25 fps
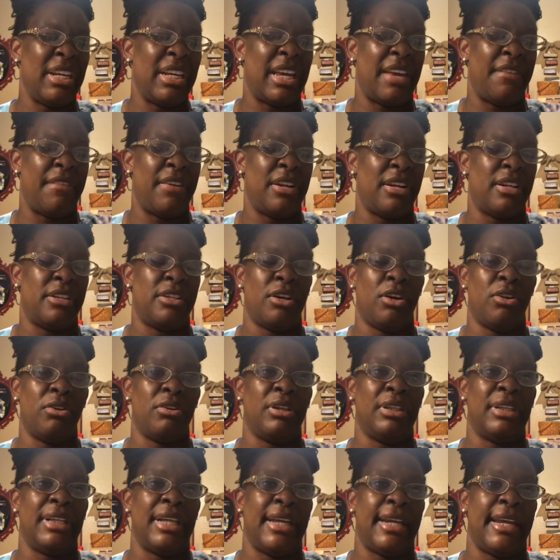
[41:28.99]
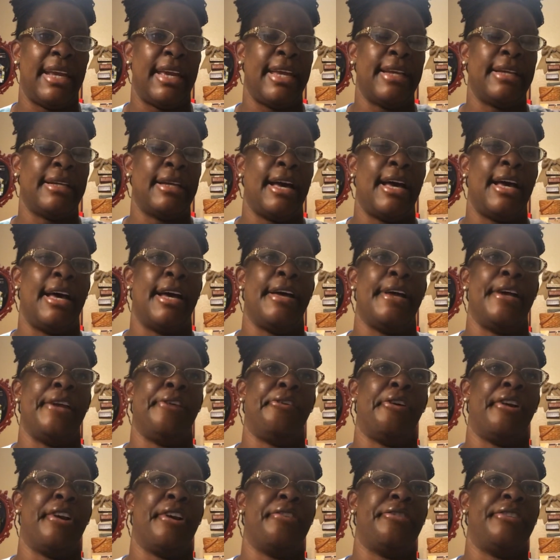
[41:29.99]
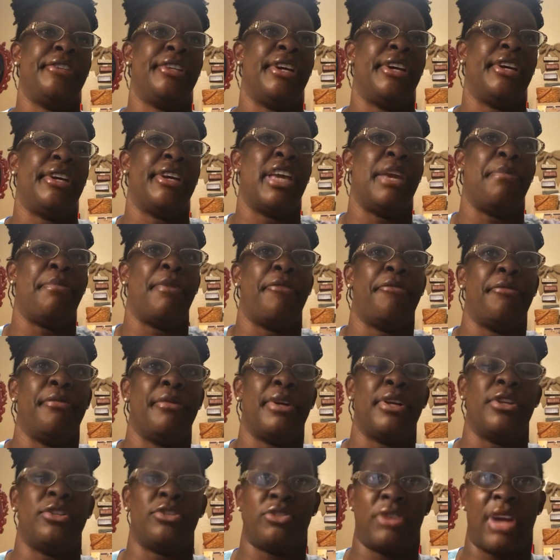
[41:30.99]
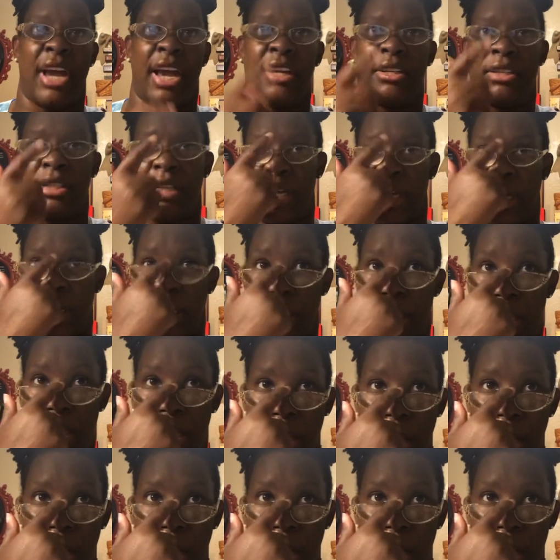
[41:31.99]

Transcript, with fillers: Mothers are normally given a tocolytic uh, in order to keep her from